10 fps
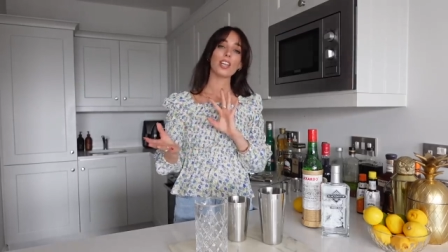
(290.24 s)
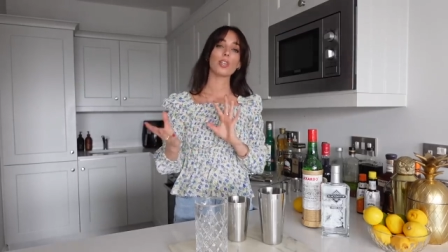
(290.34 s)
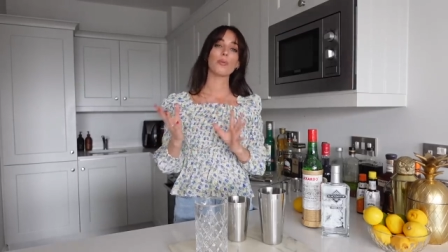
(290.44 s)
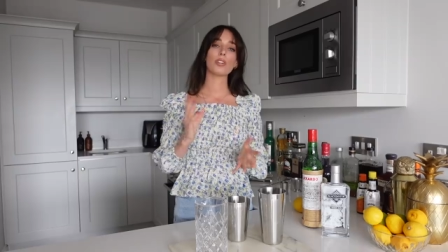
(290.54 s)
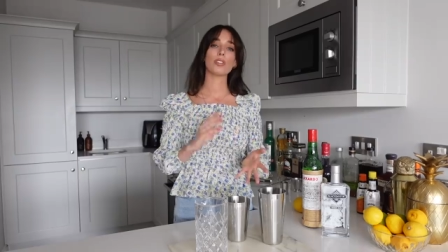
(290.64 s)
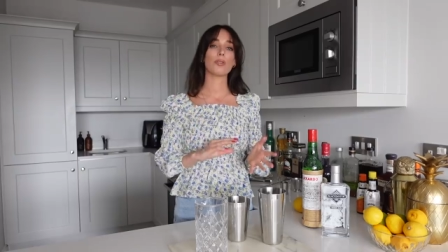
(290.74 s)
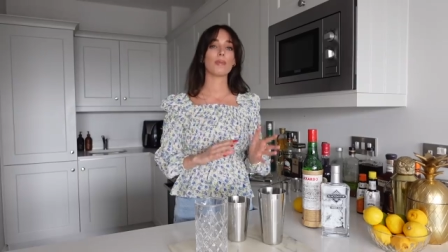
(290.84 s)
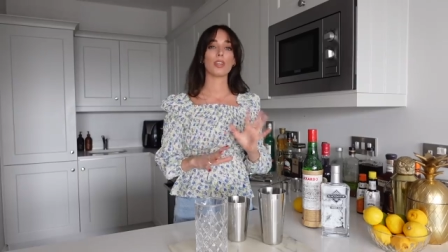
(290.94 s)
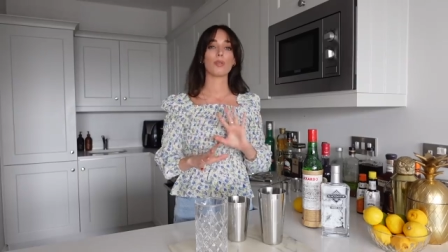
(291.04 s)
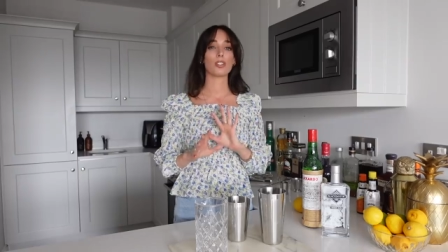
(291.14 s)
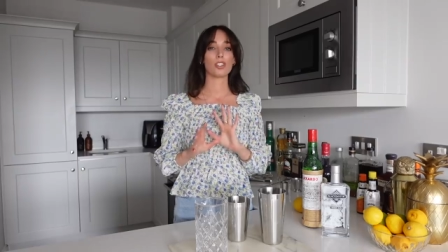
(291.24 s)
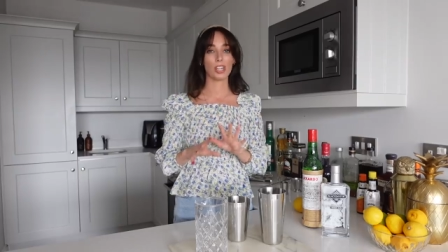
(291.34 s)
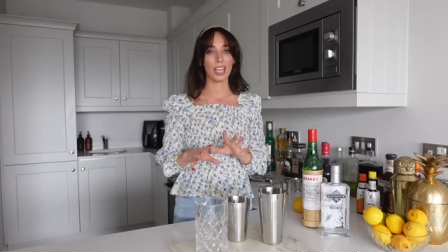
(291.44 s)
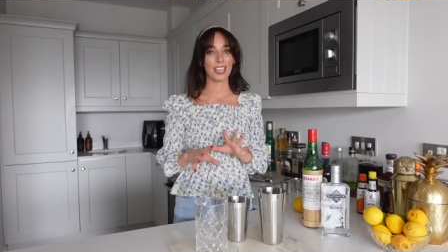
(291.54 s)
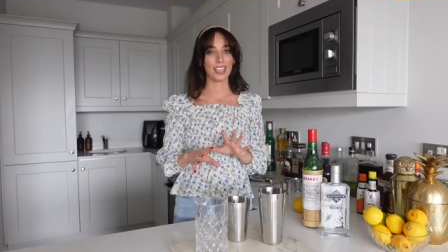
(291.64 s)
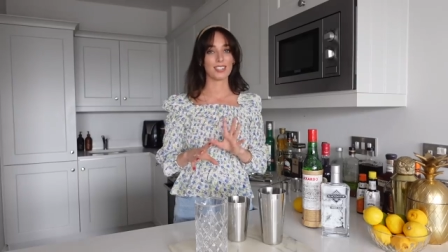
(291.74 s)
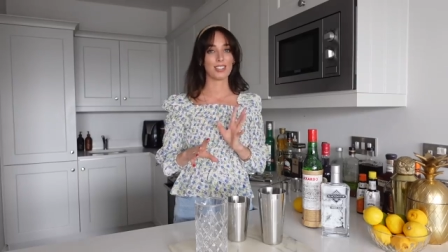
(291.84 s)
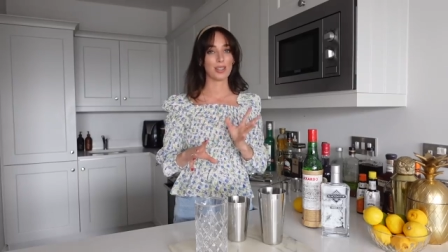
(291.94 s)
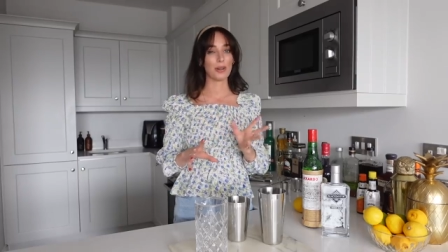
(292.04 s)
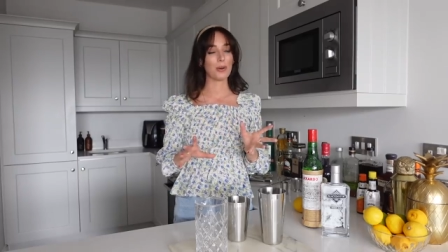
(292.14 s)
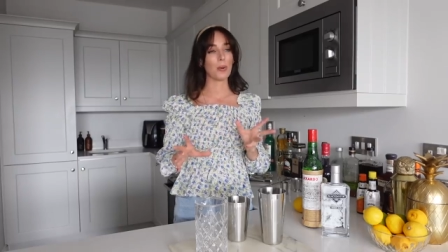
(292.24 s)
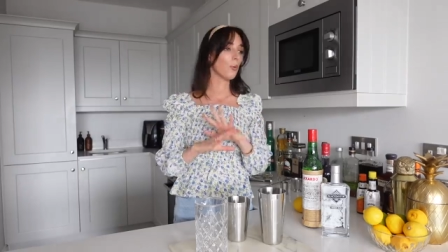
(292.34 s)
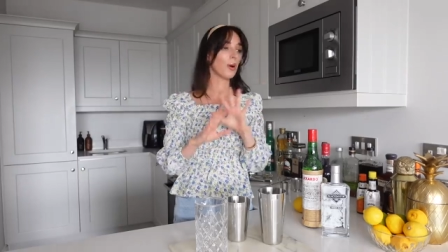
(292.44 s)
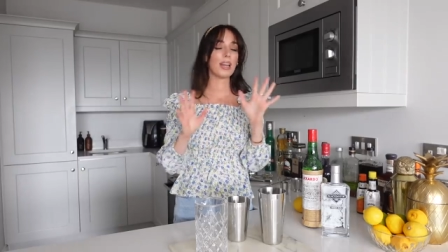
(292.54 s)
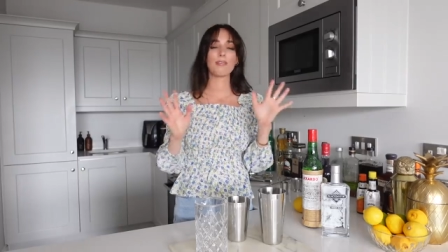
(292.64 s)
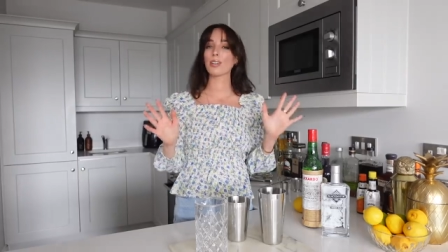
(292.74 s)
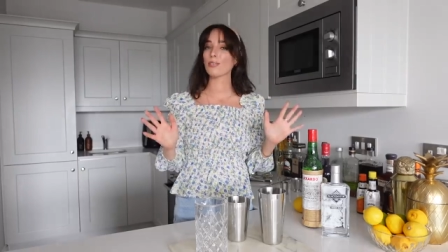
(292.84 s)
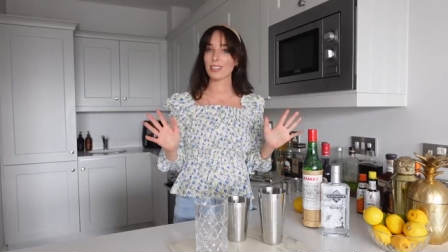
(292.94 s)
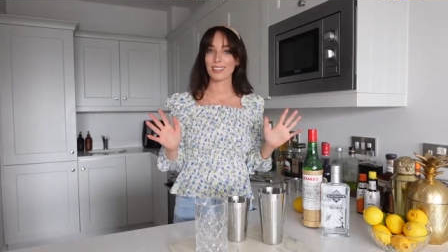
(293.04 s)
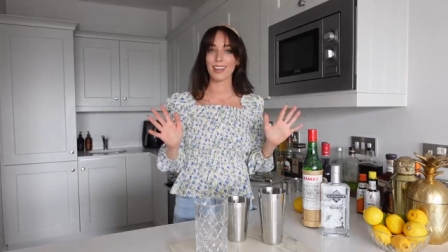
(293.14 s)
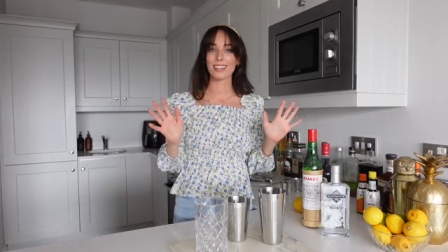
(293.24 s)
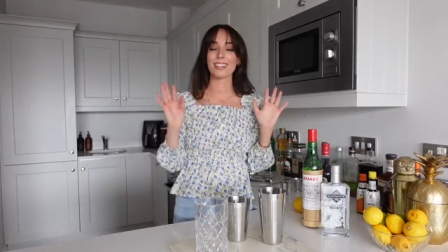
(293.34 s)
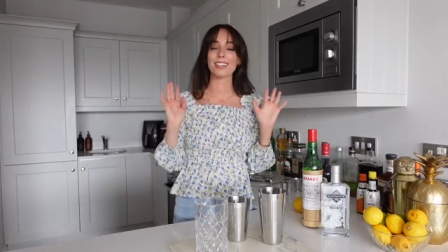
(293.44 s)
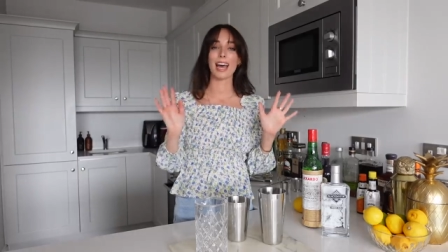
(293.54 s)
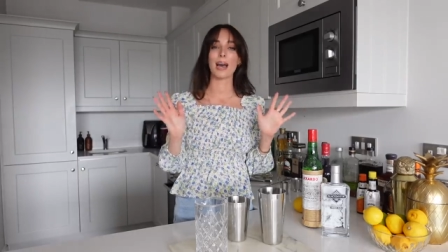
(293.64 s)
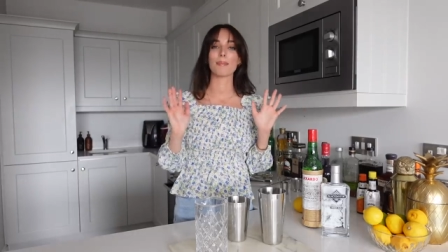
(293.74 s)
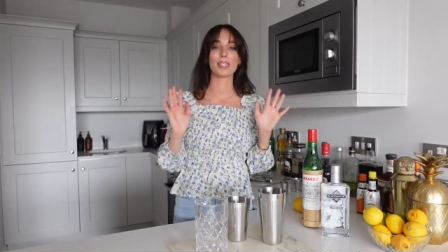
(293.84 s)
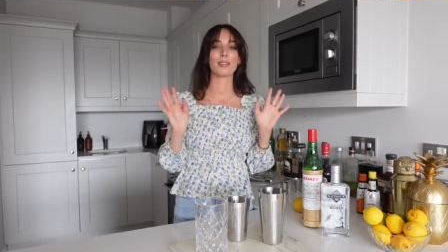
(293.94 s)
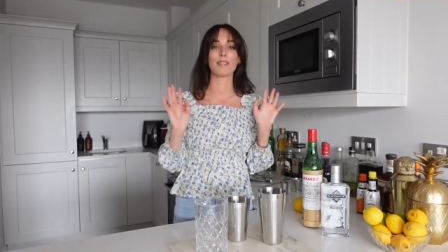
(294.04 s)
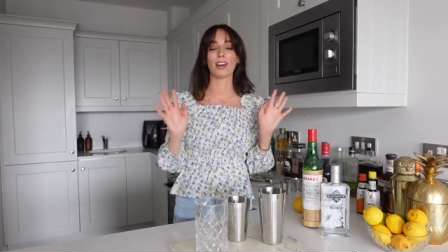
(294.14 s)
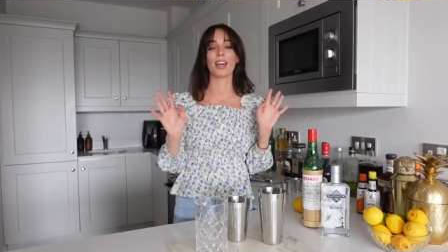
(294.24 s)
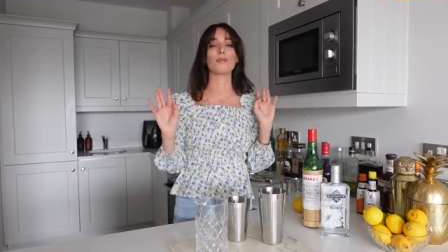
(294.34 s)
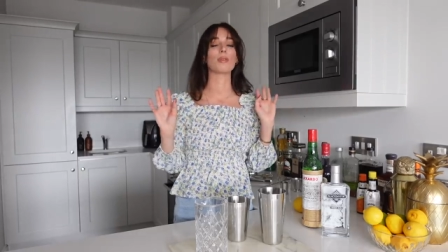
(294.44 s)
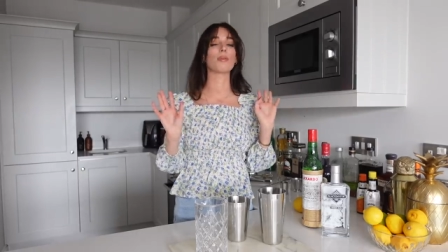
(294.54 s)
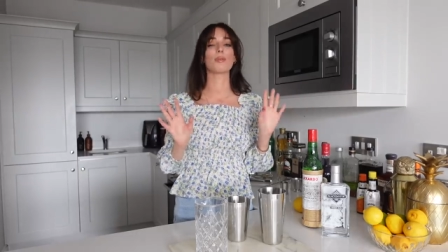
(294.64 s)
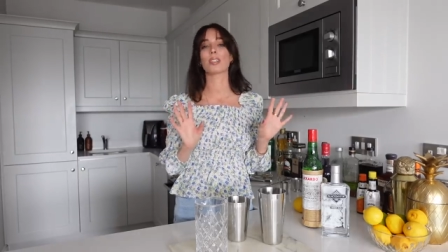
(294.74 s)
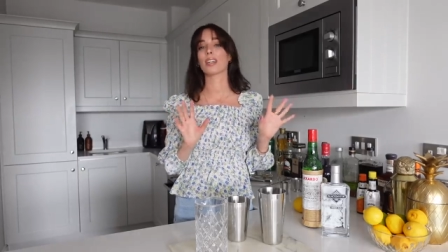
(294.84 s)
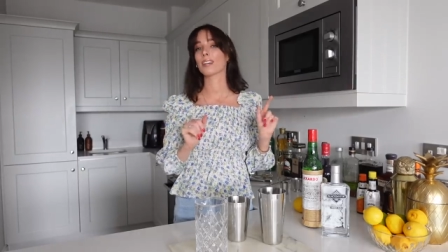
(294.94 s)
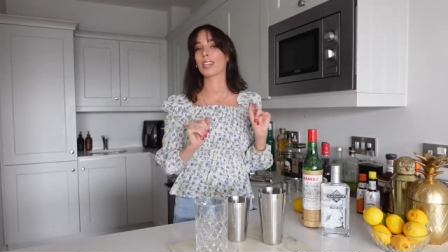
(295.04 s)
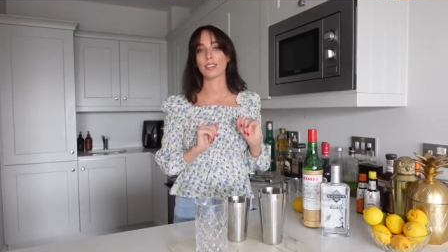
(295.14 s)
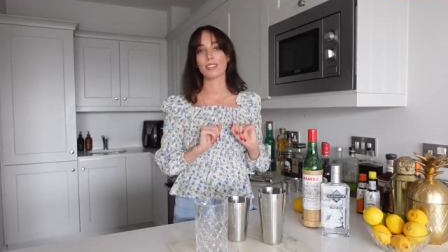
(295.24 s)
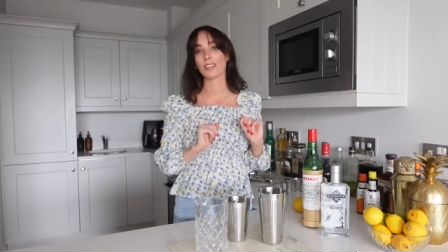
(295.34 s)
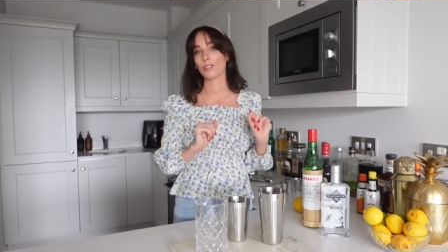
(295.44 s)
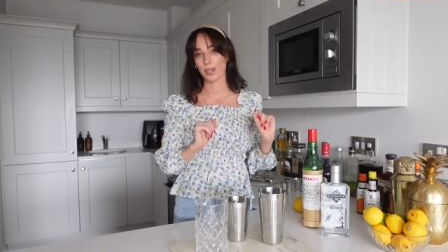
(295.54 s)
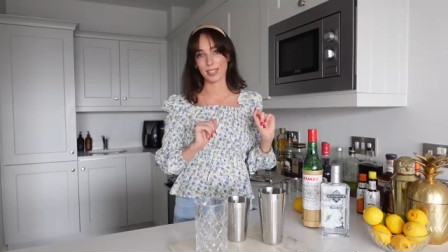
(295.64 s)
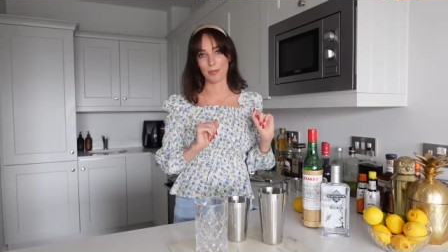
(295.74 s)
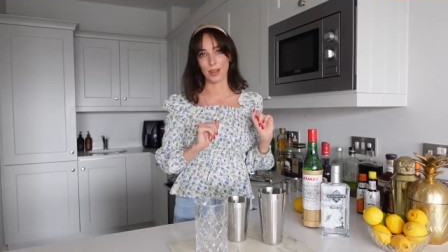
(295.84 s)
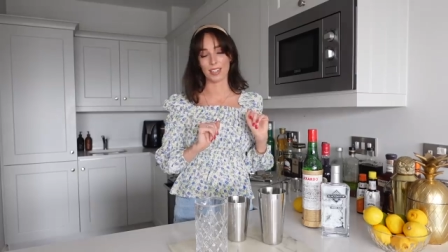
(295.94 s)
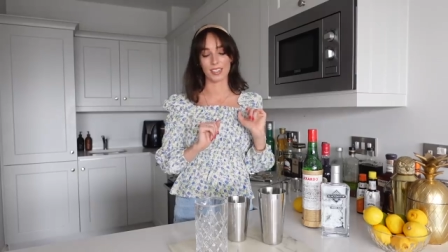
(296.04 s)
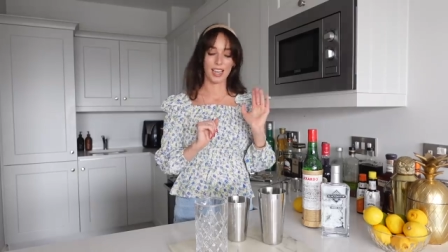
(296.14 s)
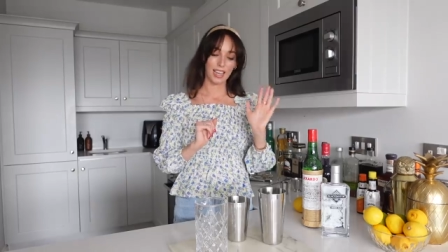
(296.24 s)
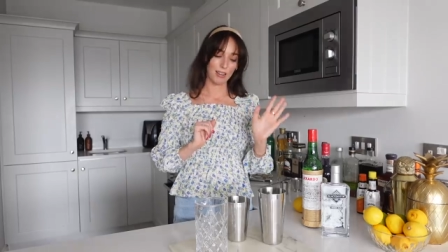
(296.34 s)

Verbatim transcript: you would assume that you would shake it. So whatever you decide is absolutely fine. We won't get our knickers in a twist about it.